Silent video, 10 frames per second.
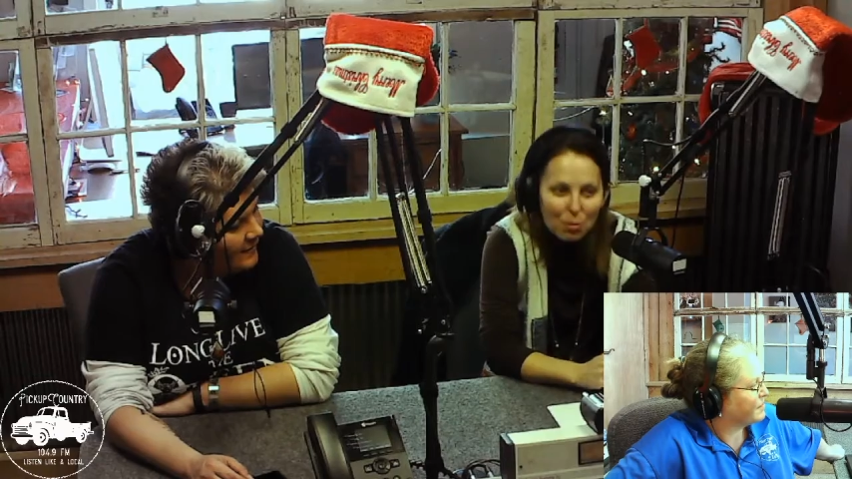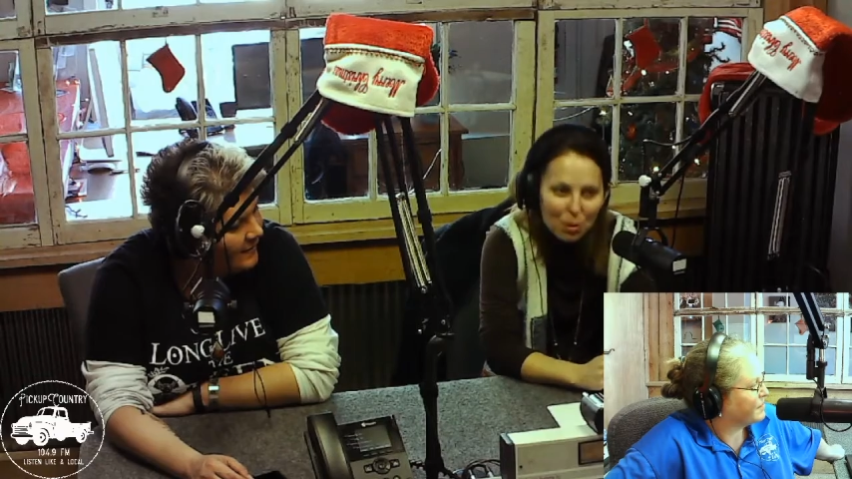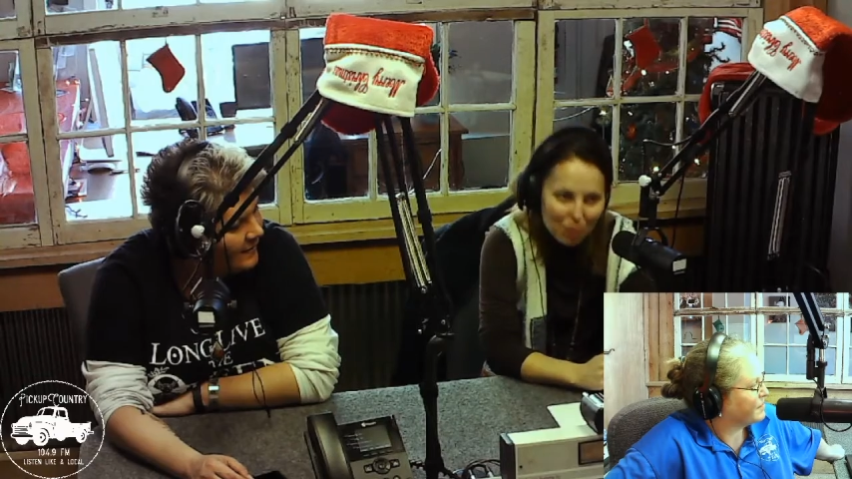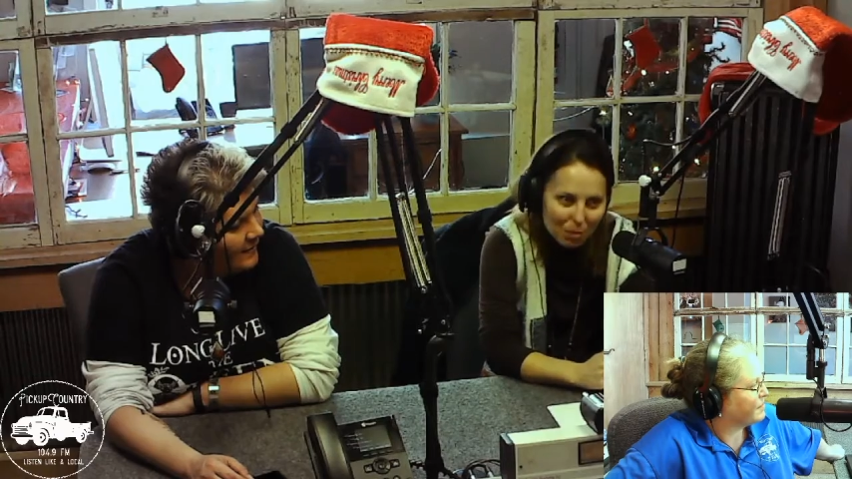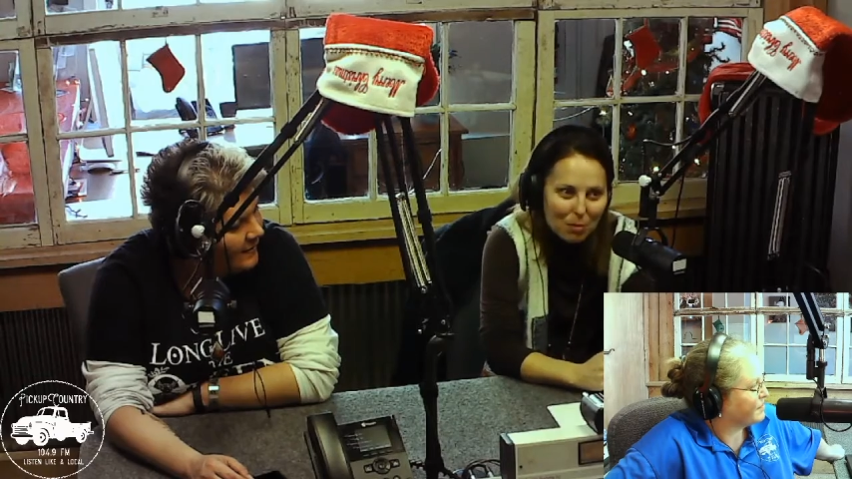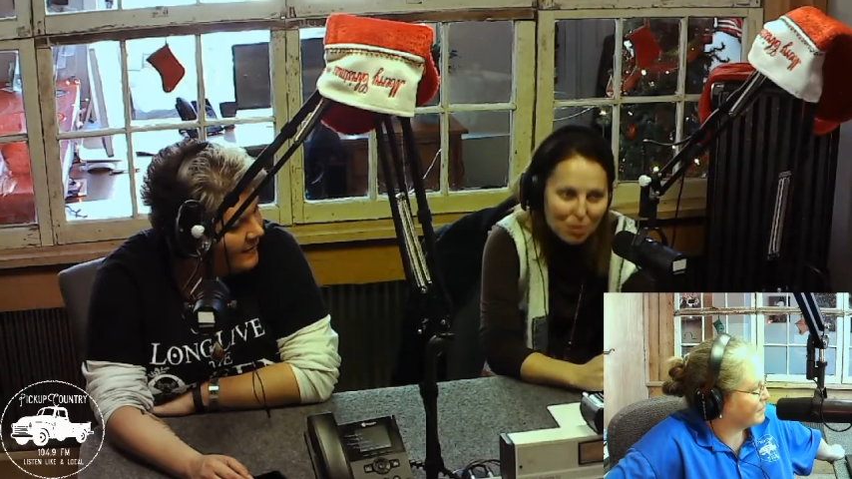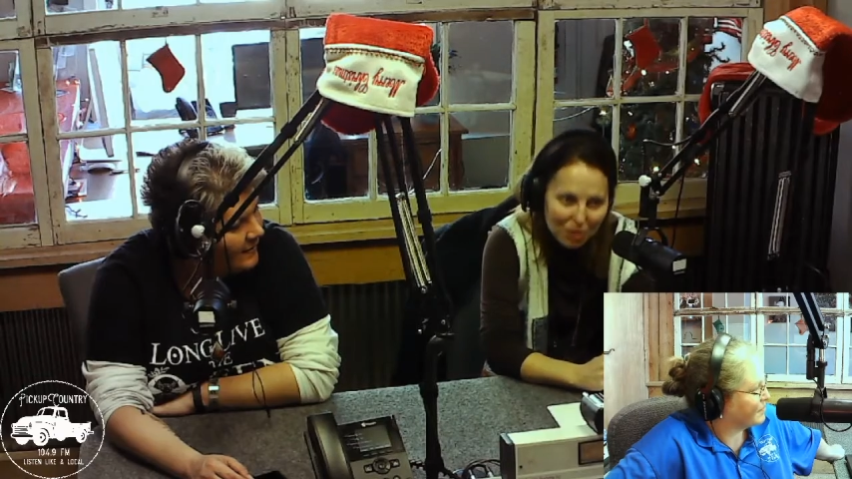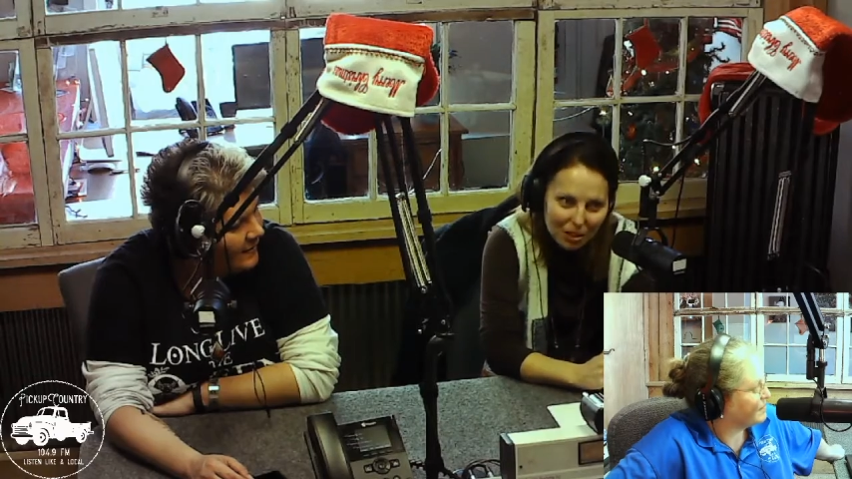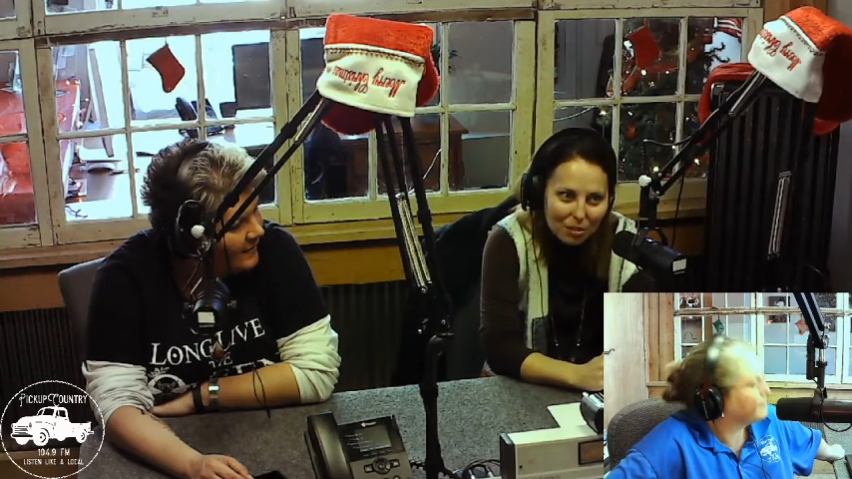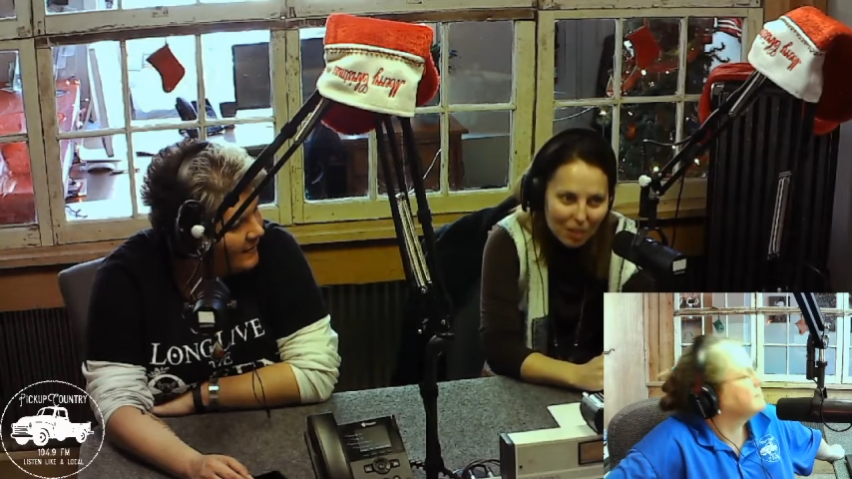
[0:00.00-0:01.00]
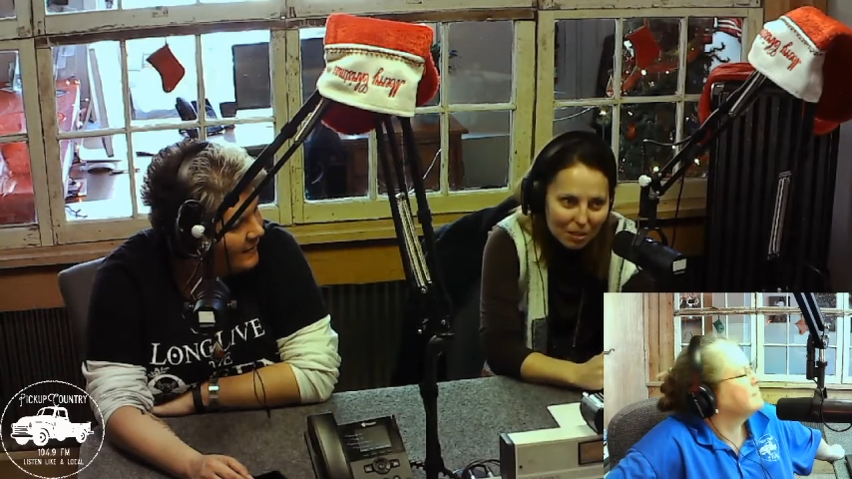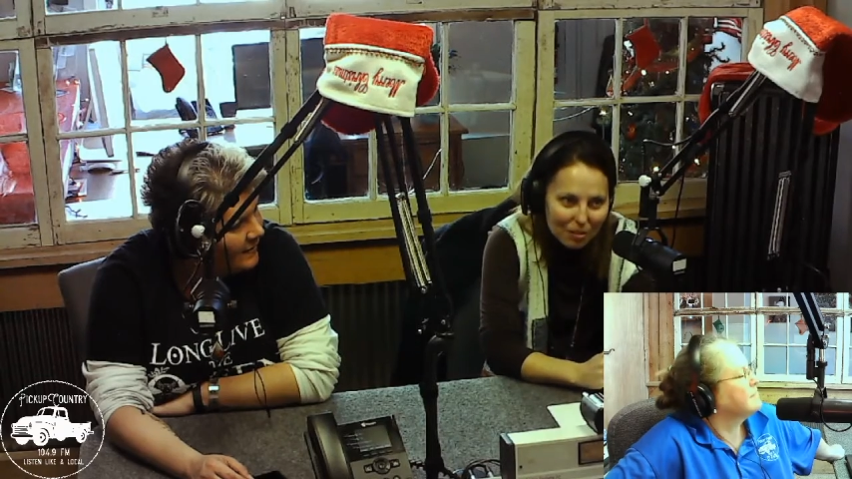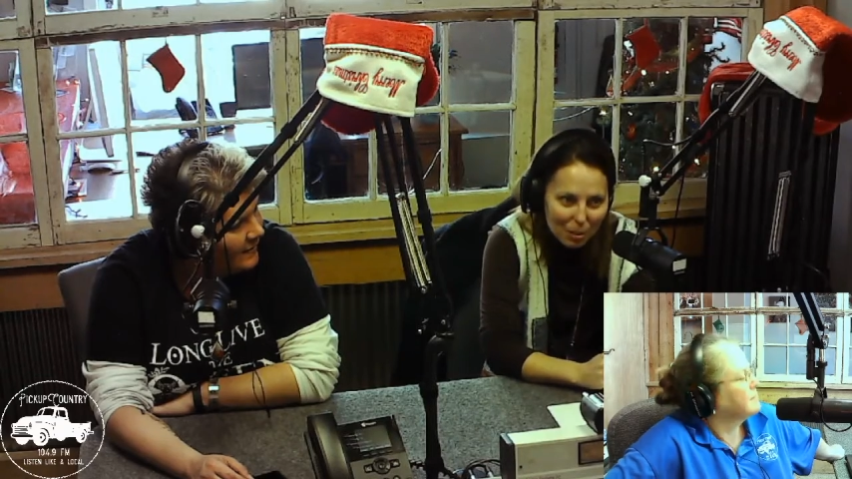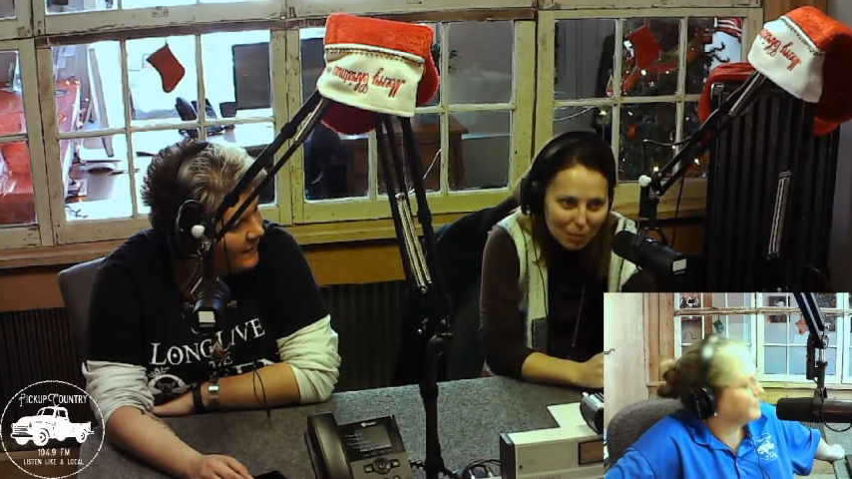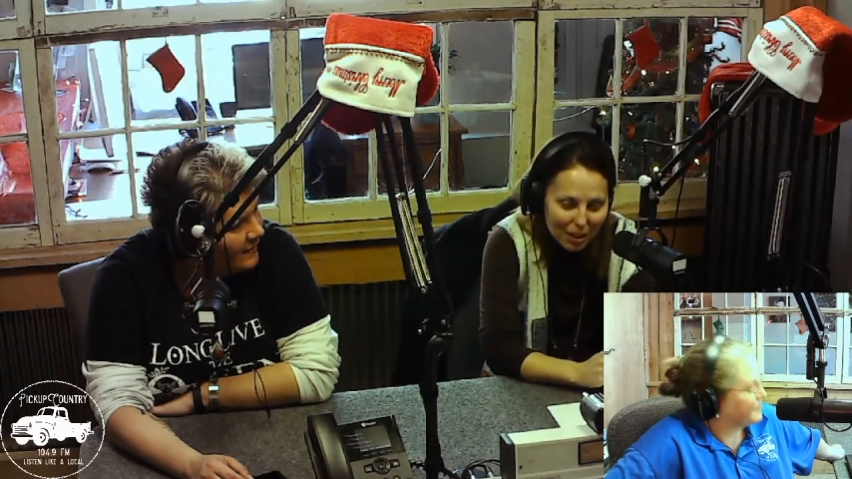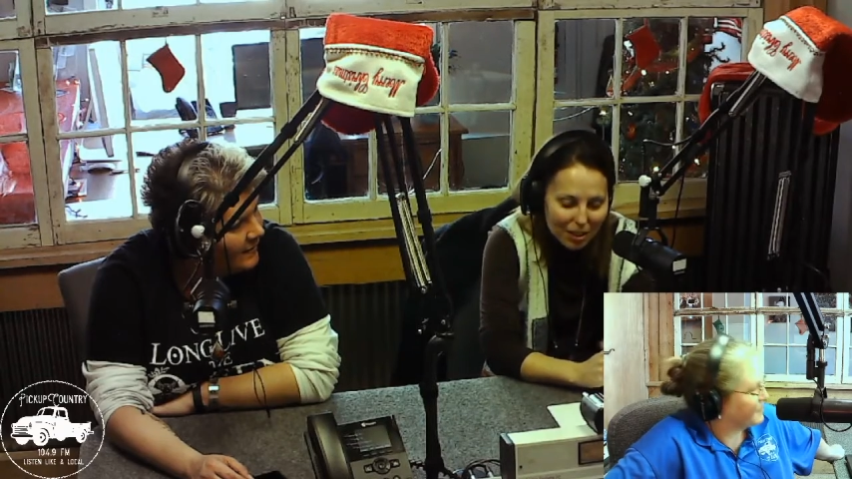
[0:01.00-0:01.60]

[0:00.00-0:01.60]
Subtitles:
with my music career very much.